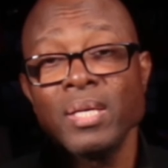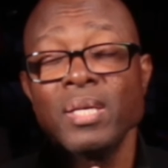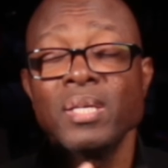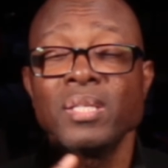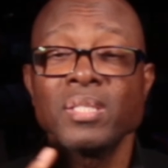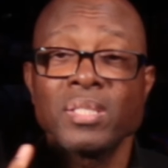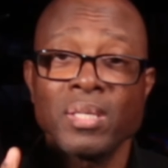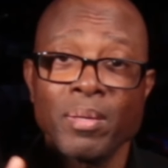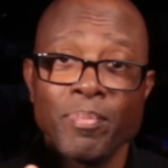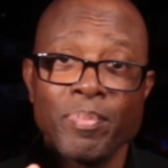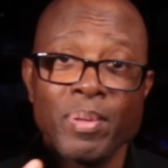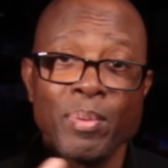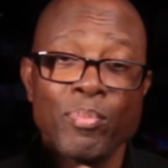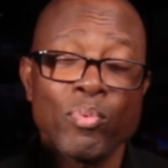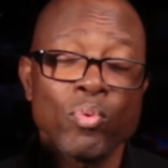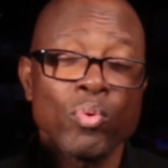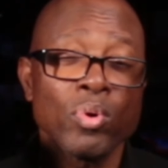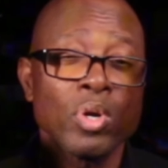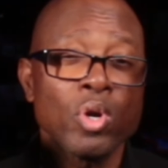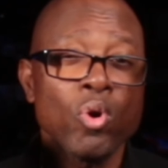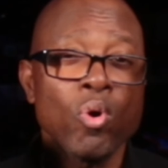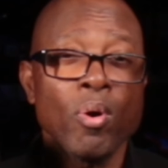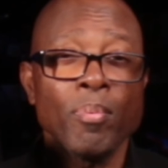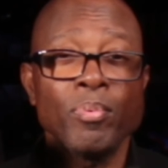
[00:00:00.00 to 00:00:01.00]
Some people
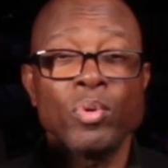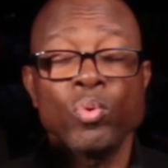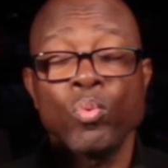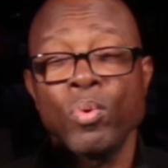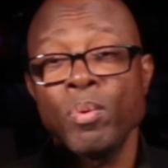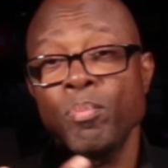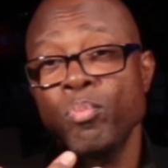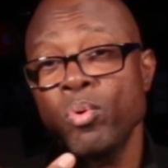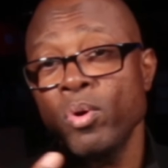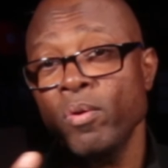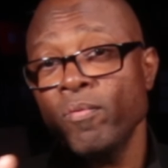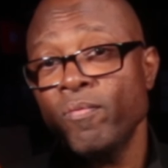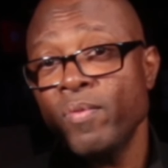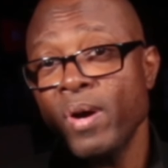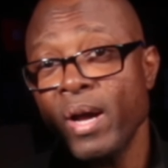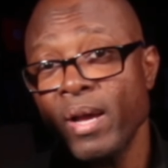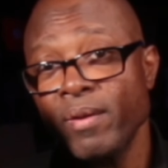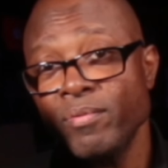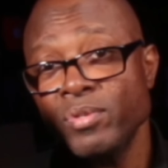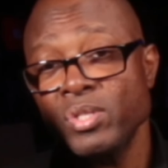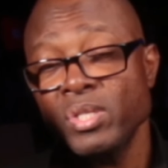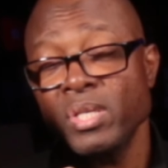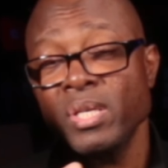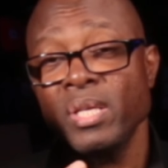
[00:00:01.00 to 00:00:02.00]
will go up to
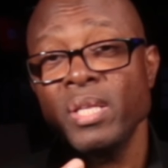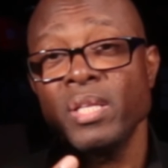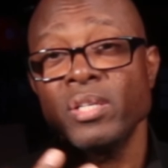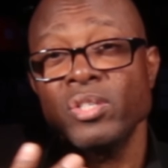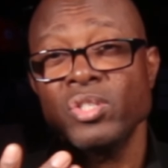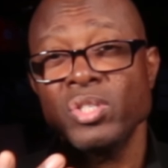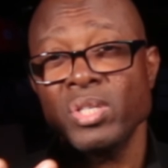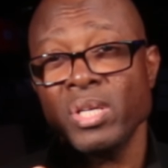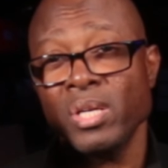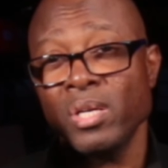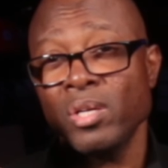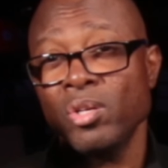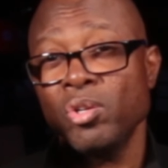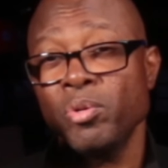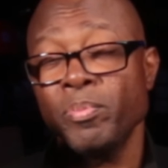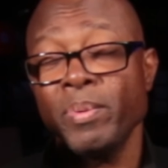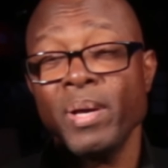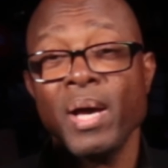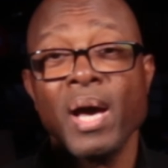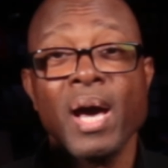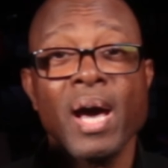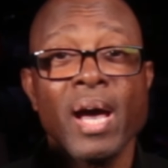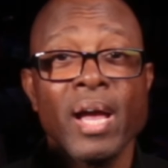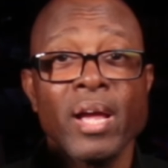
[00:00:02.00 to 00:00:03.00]
1.5C. They'll set it a little
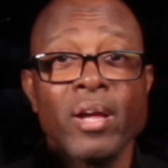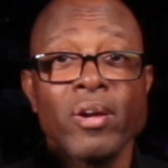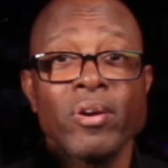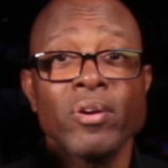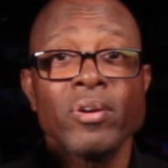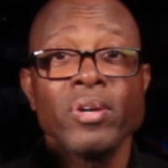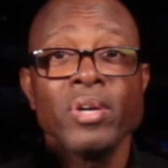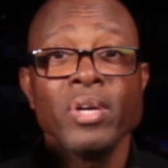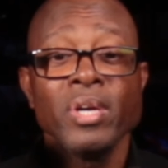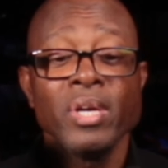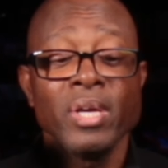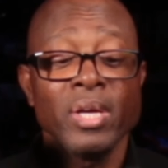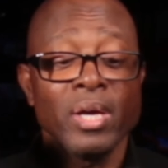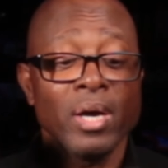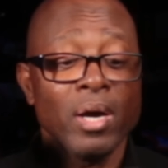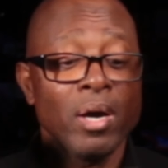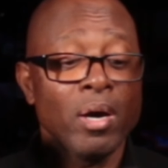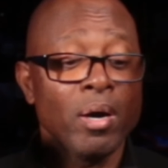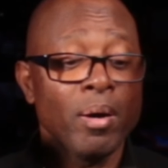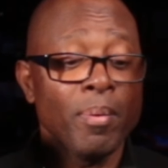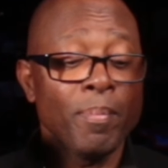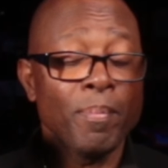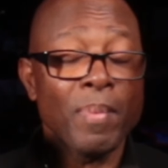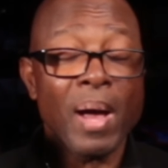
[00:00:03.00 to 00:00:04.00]
bit higher.
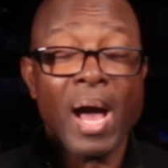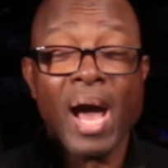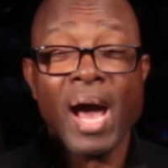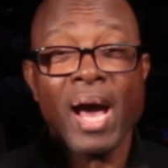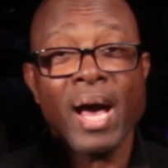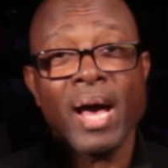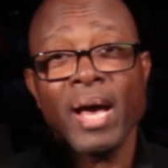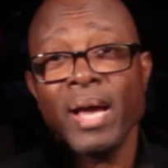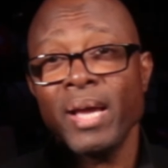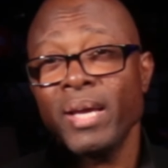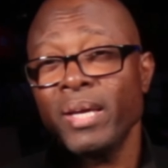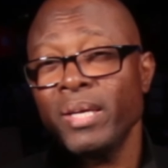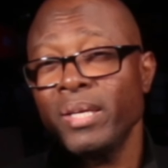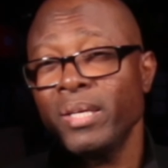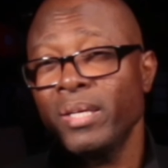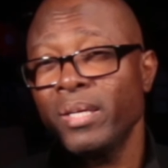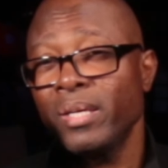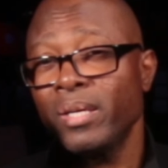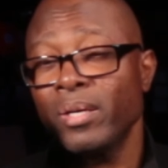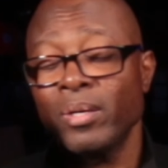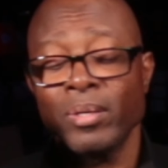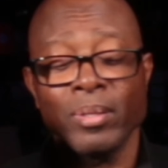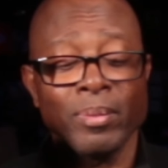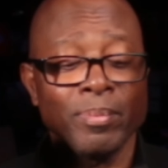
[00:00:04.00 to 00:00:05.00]

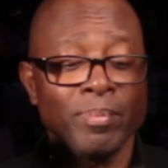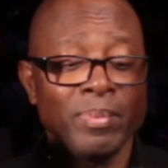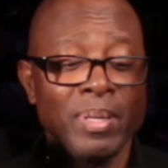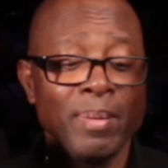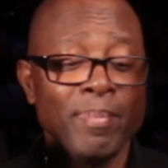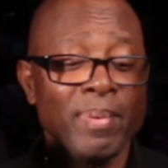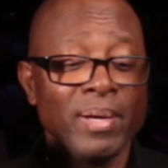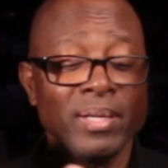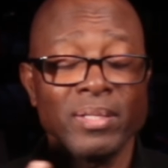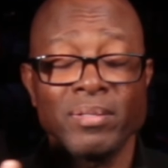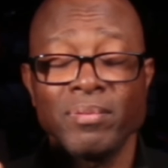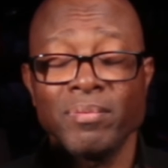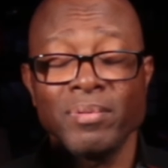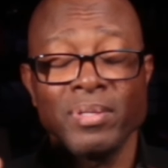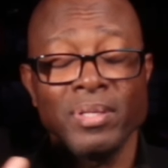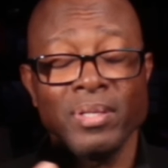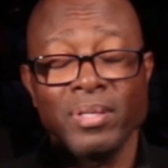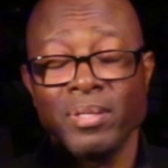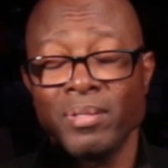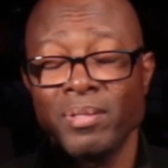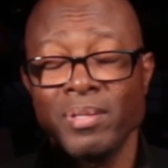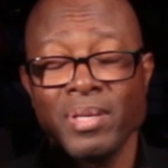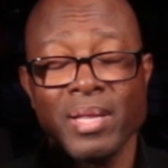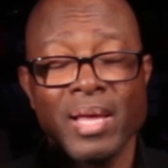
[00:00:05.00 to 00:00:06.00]
They might,
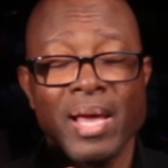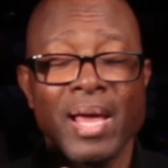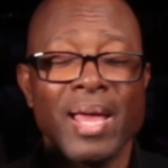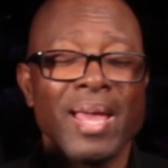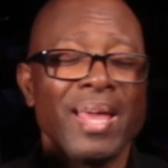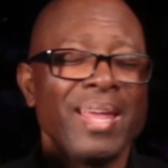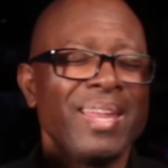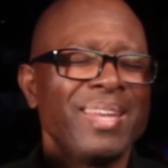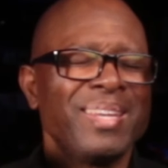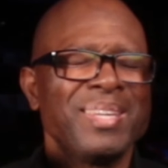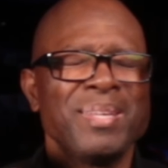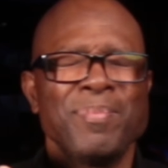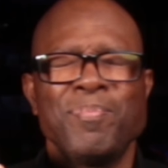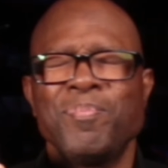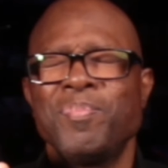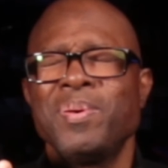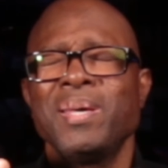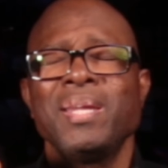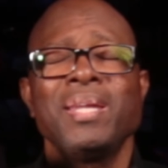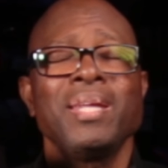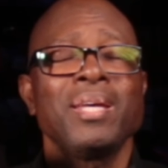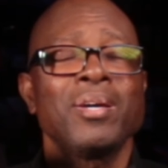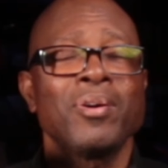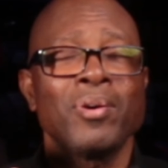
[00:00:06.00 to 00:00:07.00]

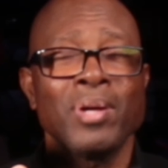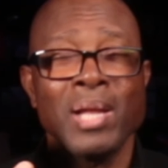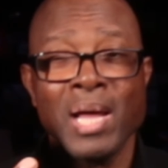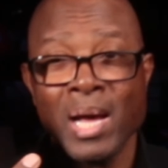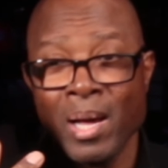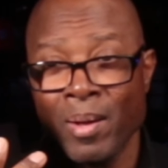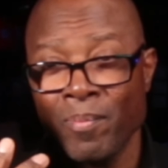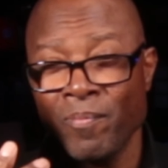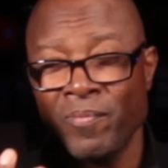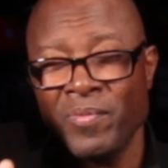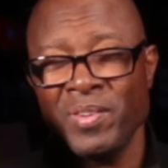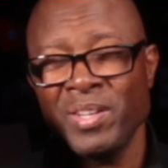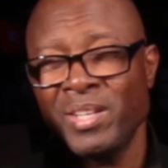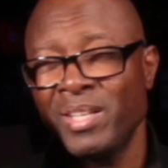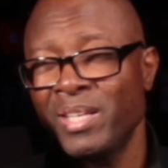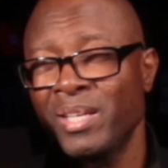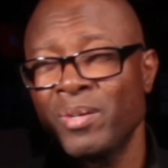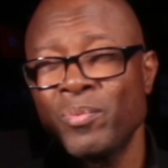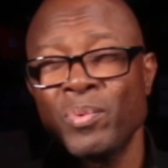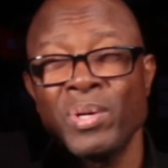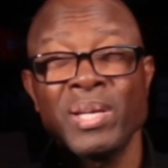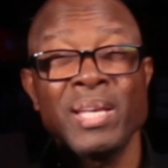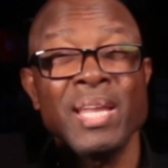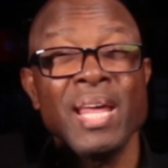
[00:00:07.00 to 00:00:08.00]
depending on how I'm
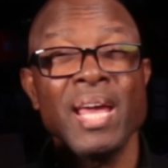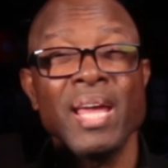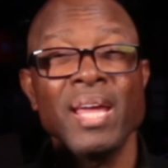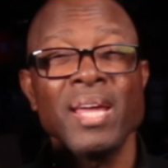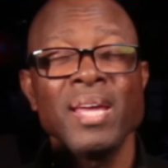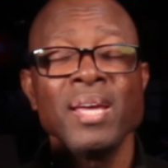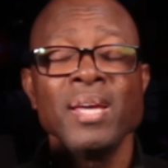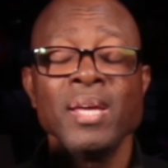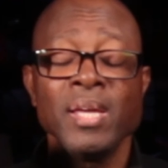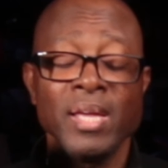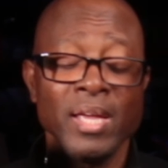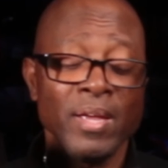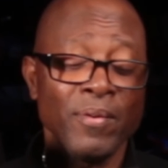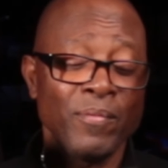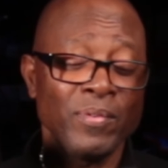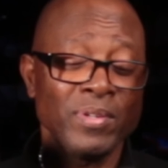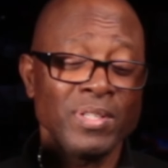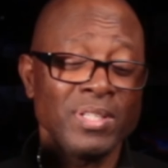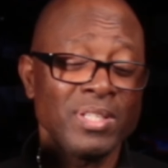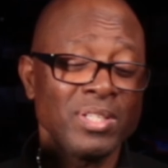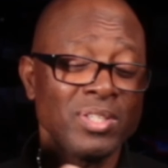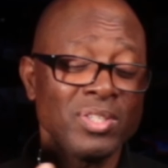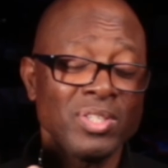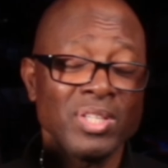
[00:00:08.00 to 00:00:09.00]
feeling one day, if
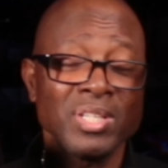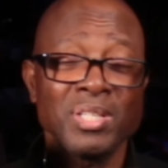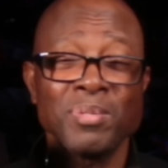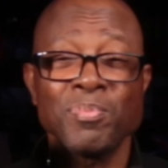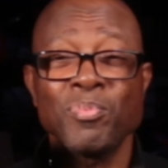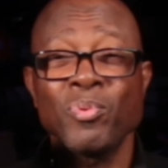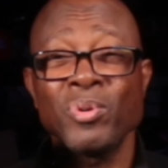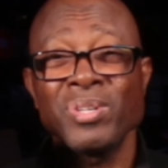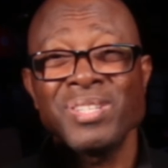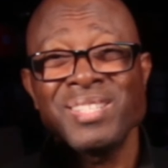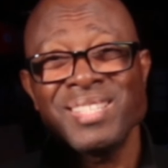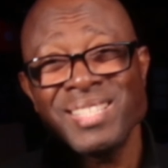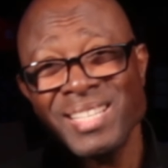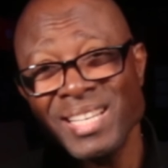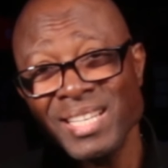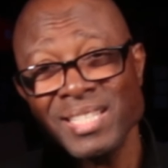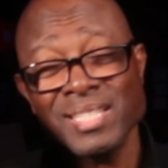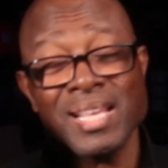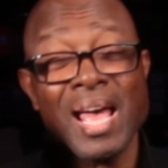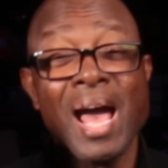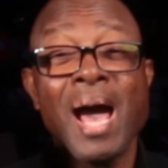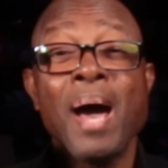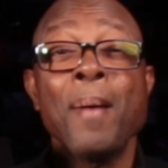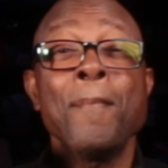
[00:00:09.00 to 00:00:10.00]
it's a
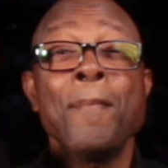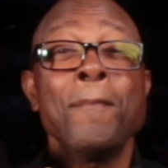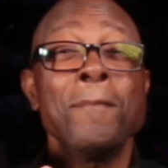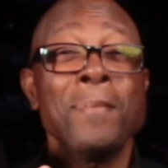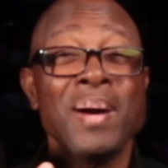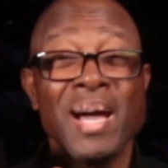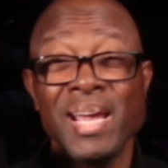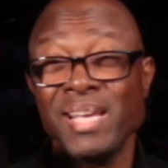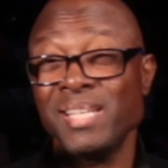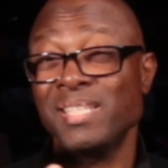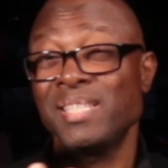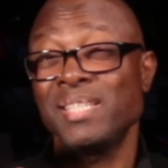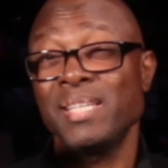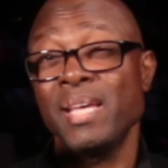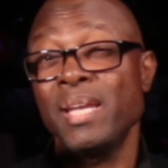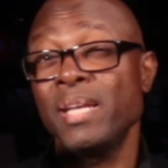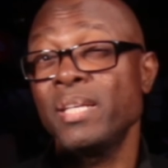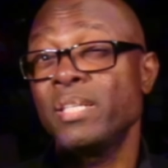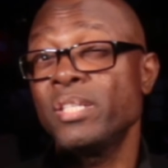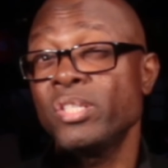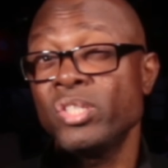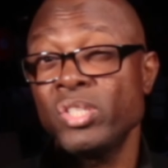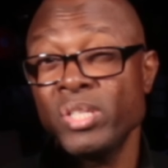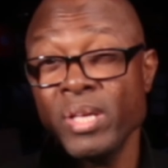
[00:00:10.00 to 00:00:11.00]
6.6, I might set
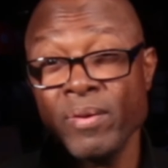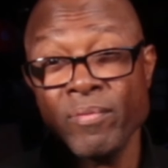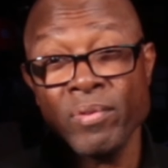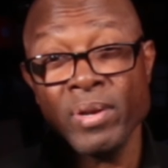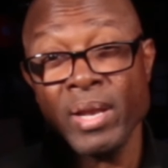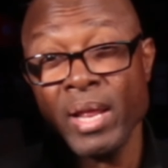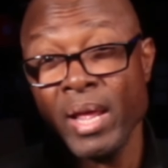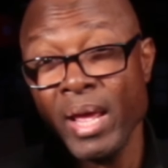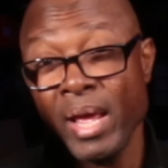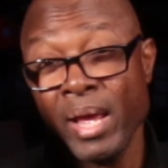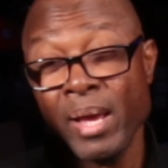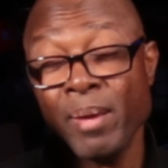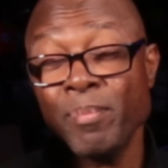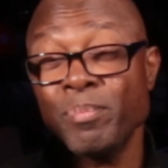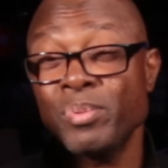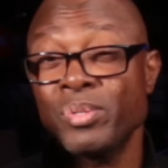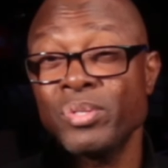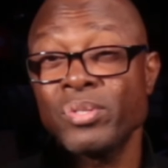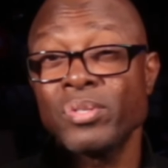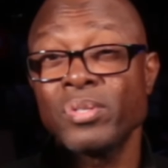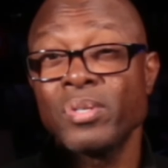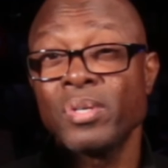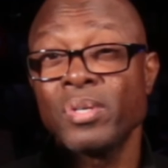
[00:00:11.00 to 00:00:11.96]
it to 7 amps.